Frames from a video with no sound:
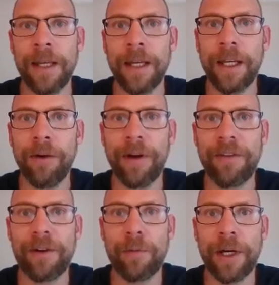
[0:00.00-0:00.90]
Hello
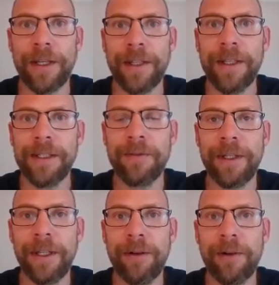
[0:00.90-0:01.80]
everyone, in this
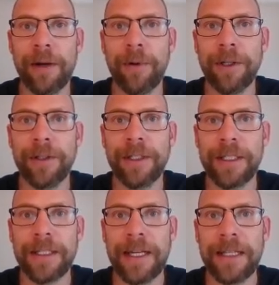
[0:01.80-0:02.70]
video I want to
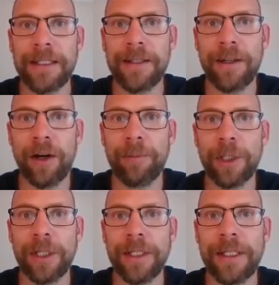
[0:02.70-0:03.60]
discuss the
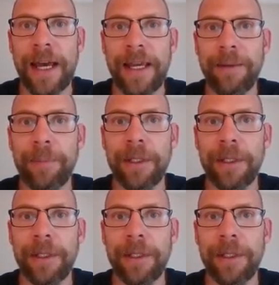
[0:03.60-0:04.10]
option type